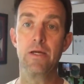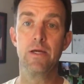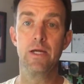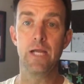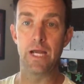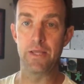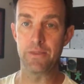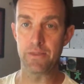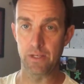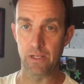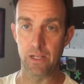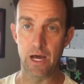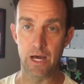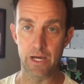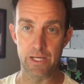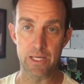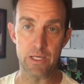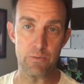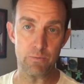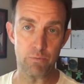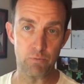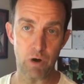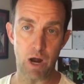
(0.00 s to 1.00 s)
and then lock
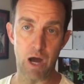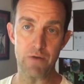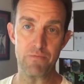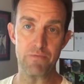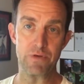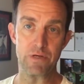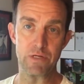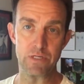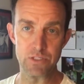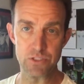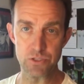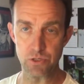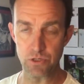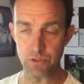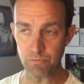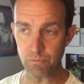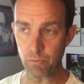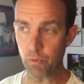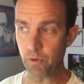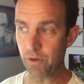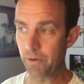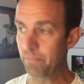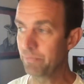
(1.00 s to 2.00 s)
in profit at a certain
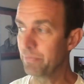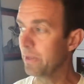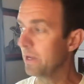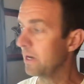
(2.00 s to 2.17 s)
point.